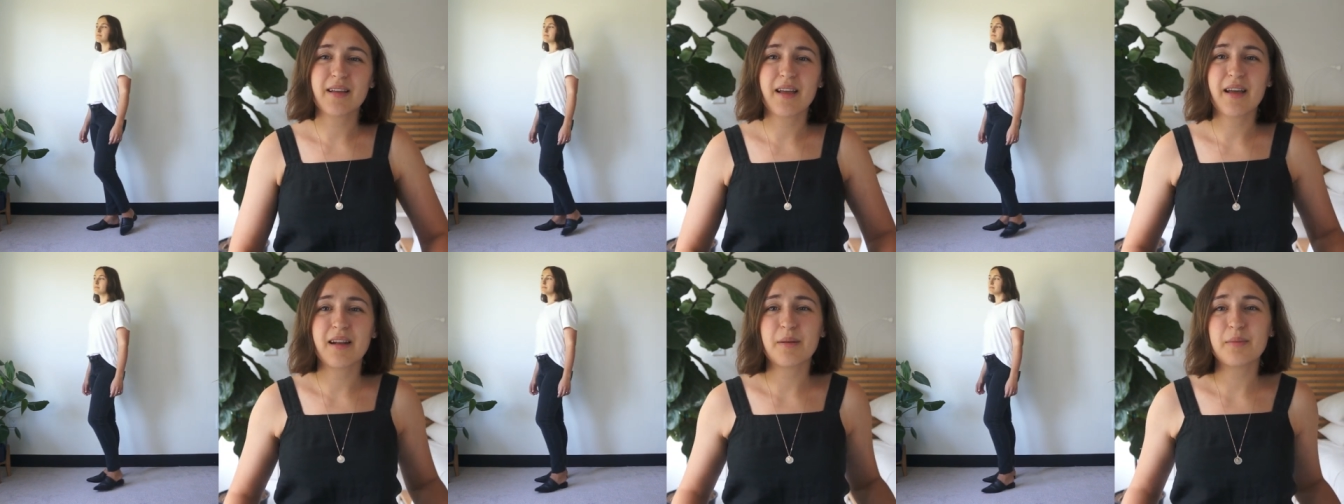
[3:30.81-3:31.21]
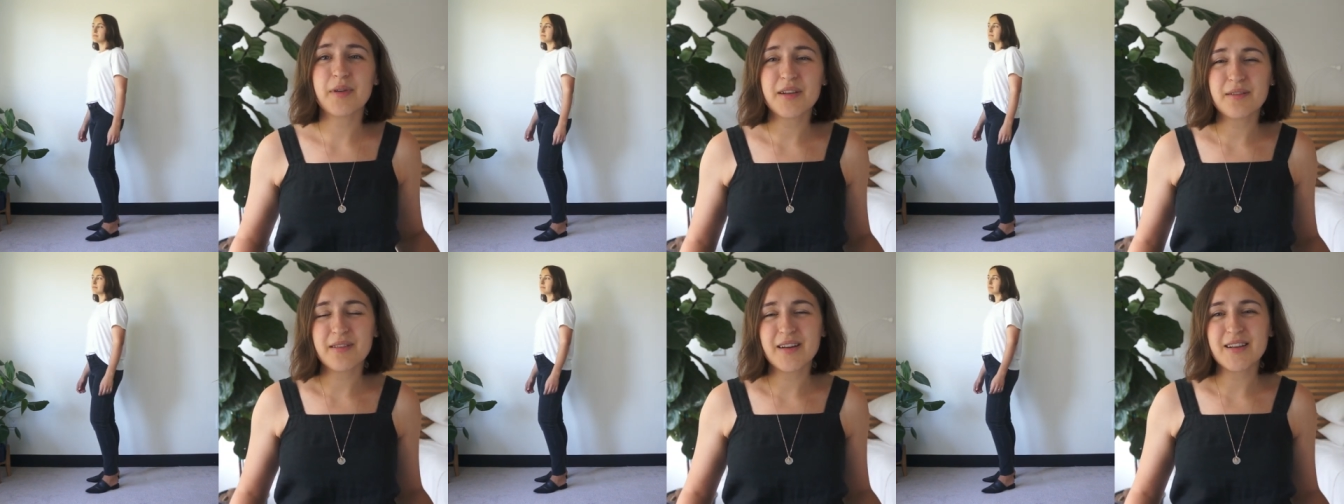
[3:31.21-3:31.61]
at a
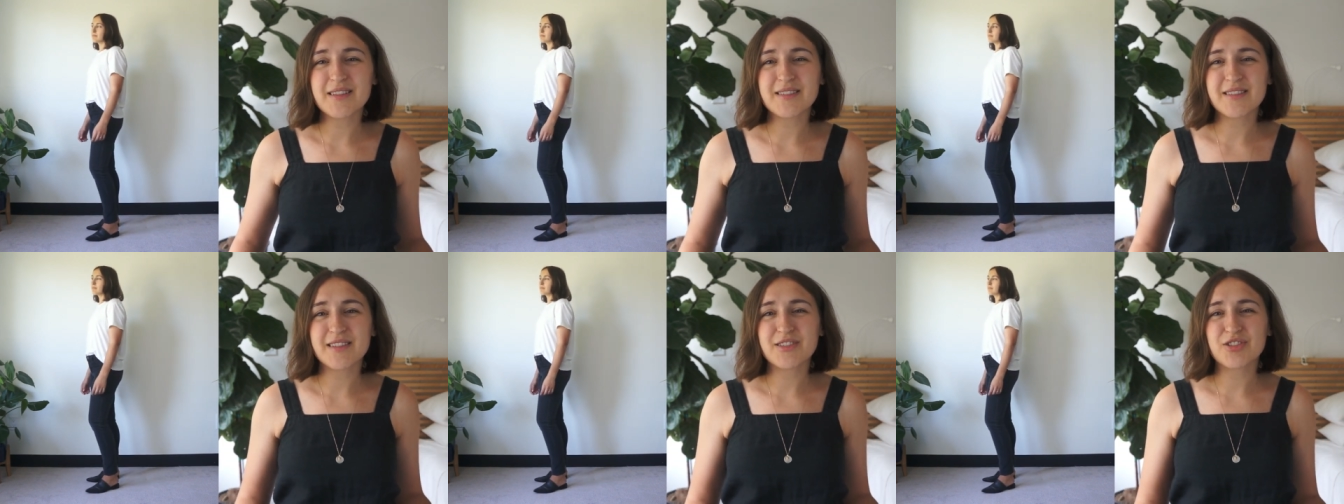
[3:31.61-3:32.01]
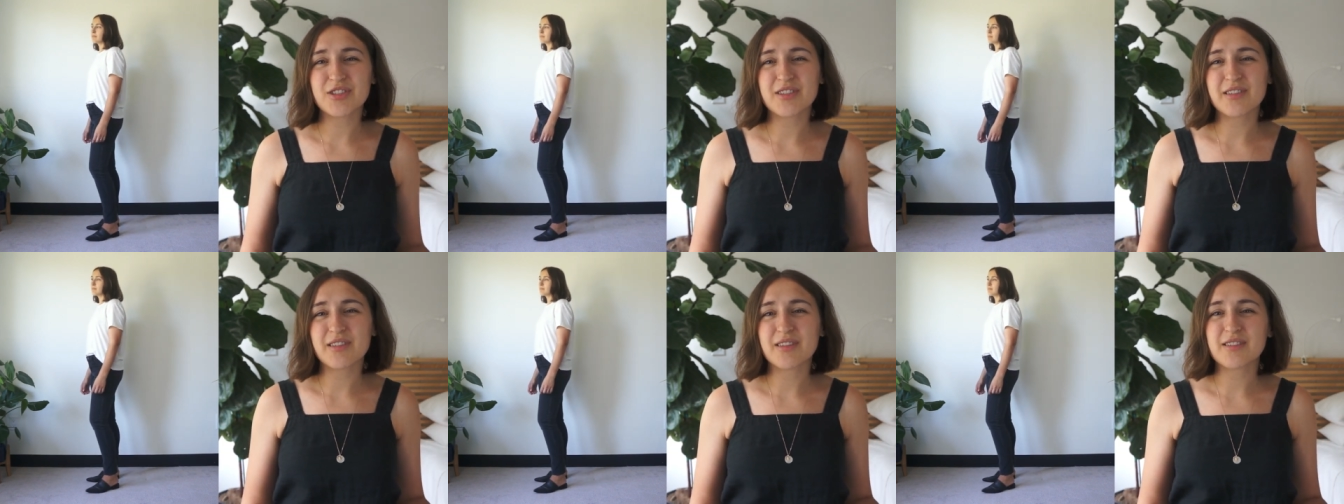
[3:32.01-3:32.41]
mid-rise, it
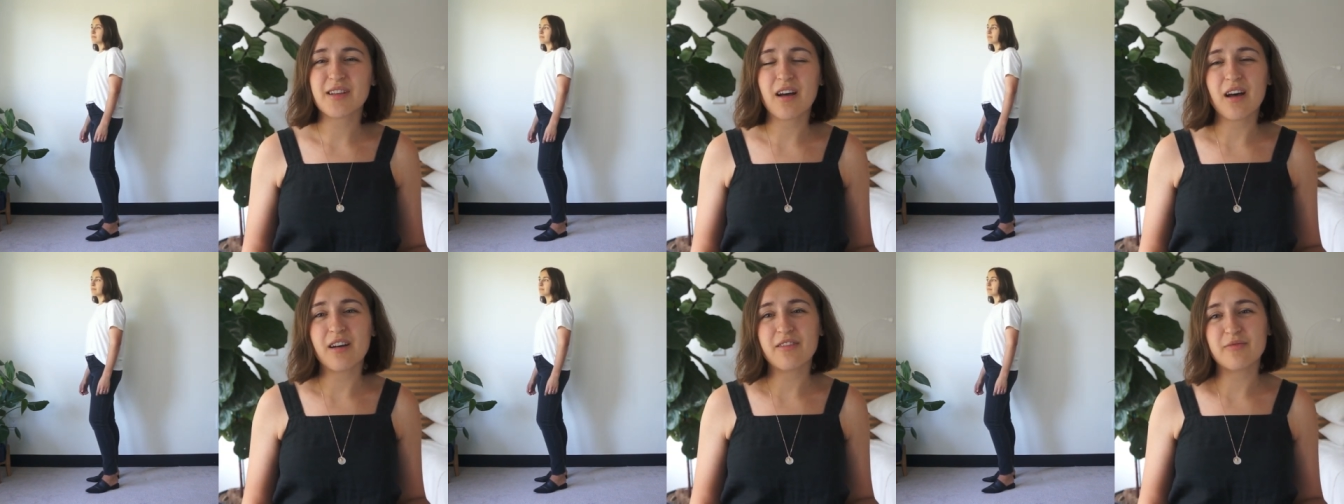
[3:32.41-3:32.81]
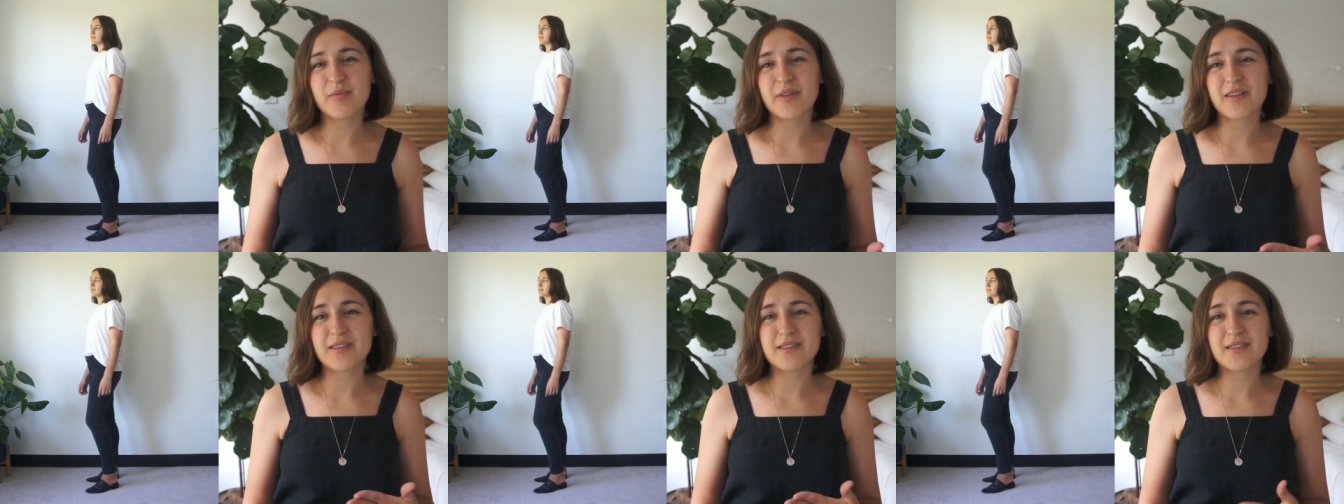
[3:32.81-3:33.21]
just looks off
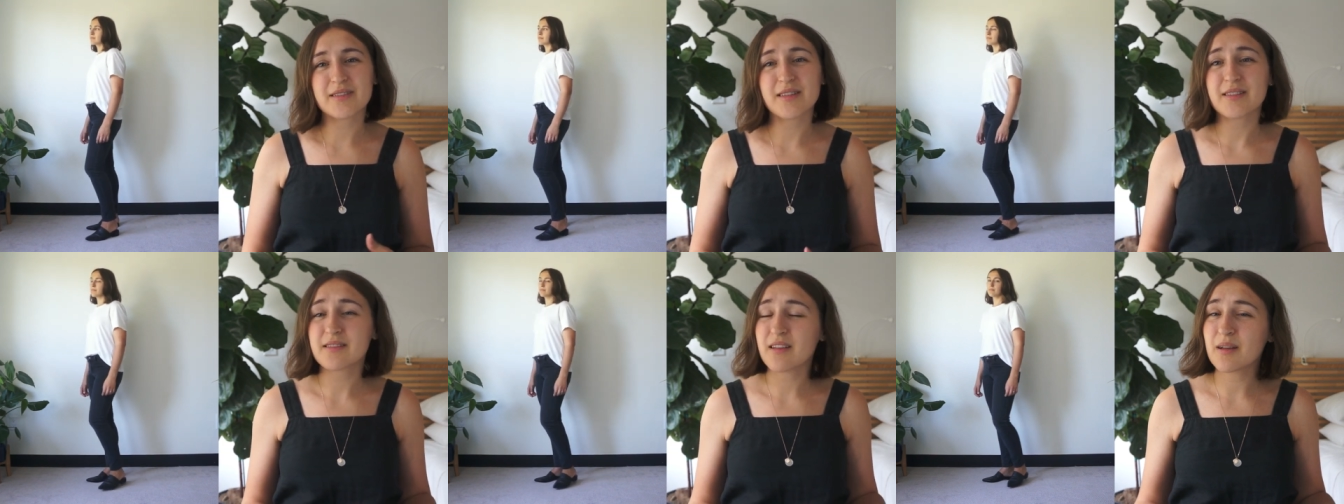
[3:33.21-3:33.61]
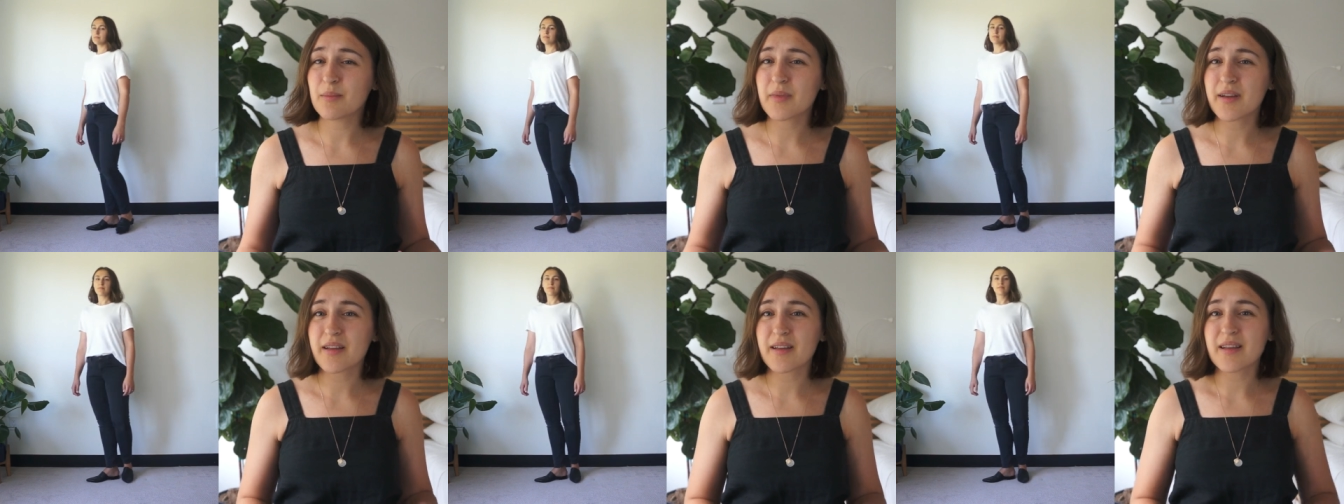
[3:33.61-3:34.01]
because that's not
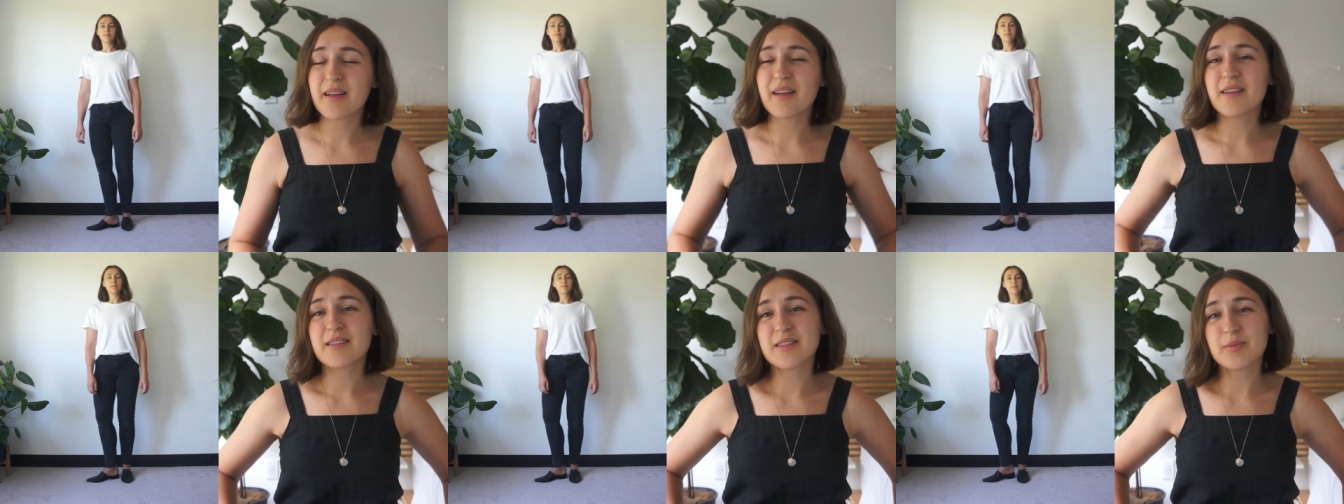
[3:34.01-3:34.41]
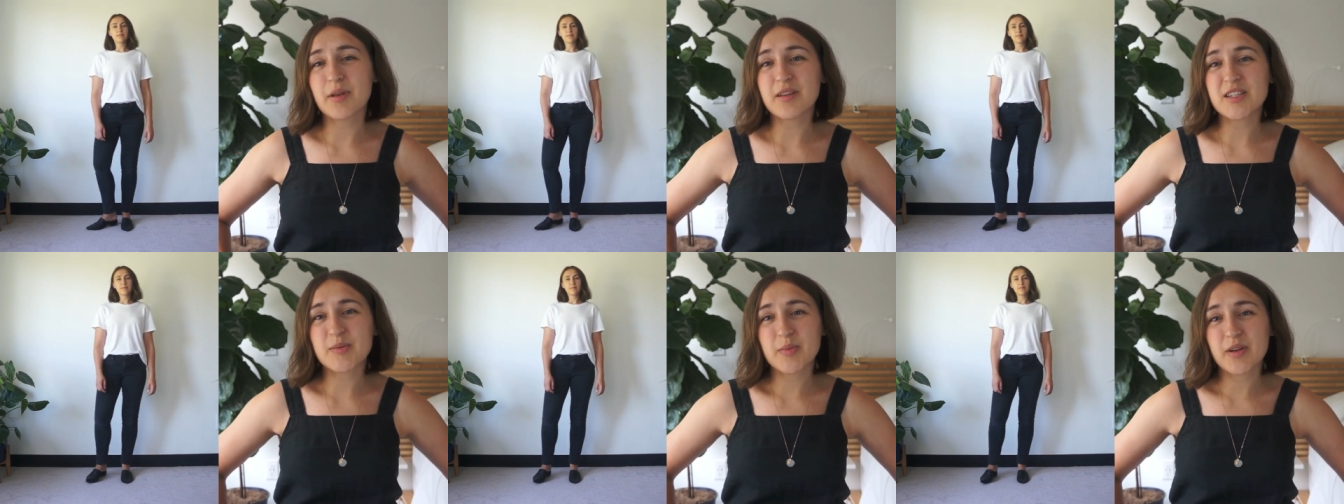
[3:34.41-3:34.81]
my
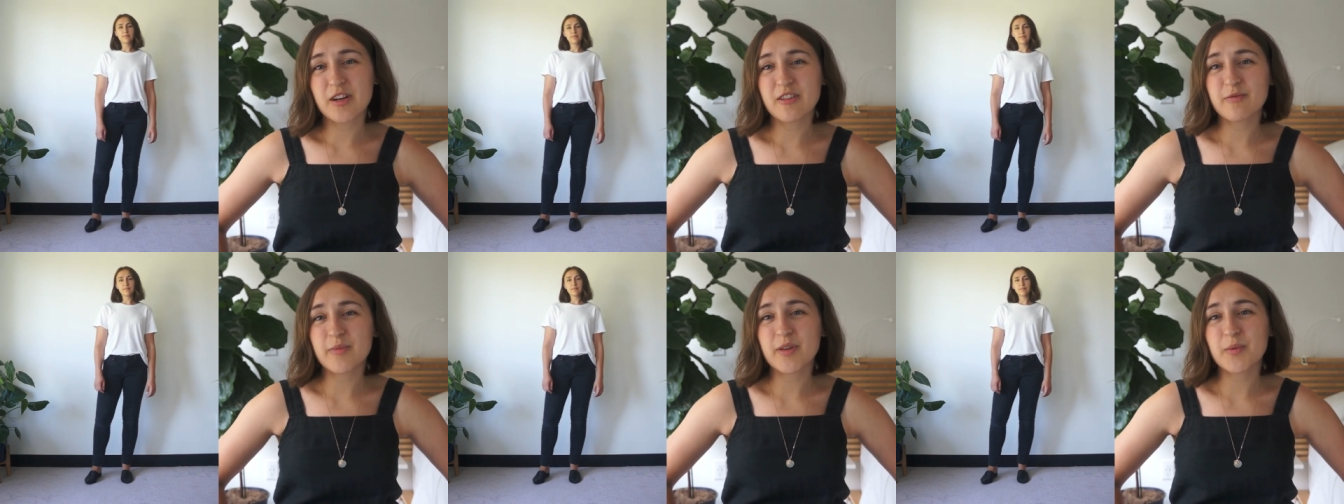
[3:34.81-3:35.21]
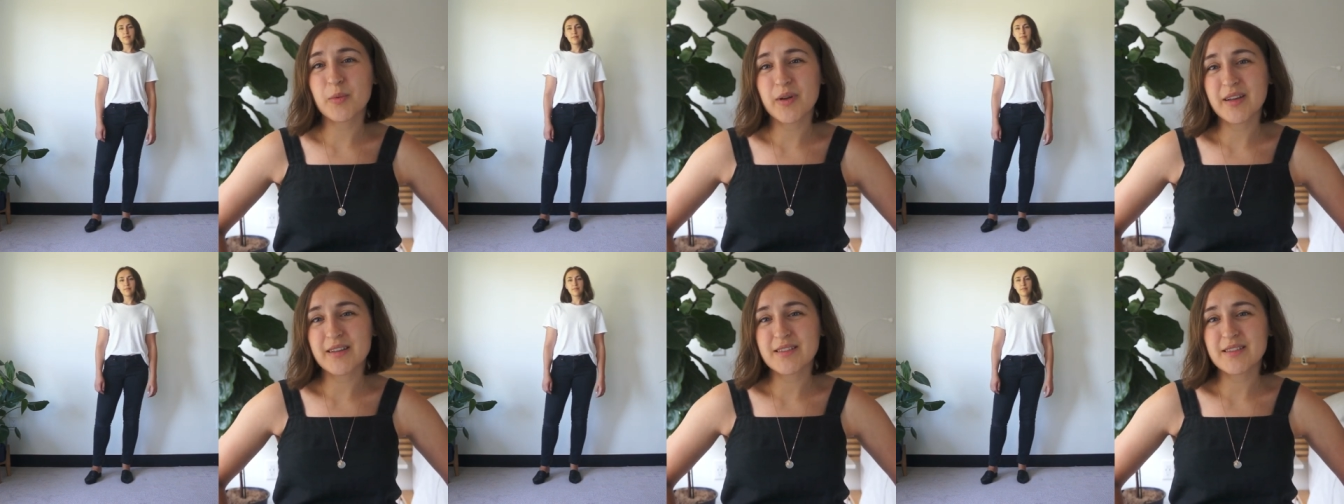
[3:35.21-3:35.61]
smallest part of my
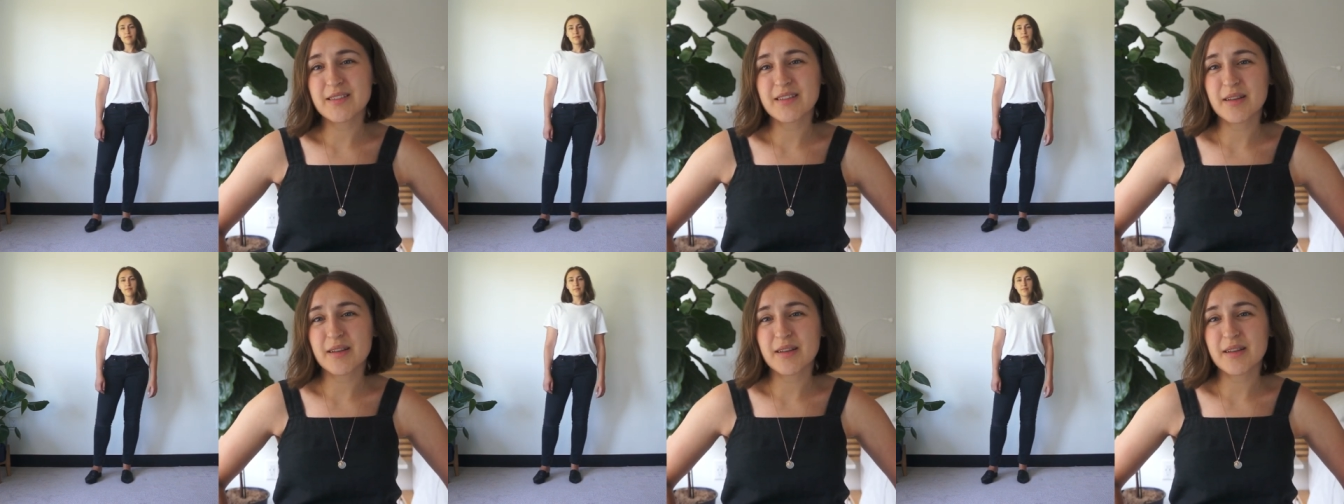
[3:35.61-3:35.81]
waist.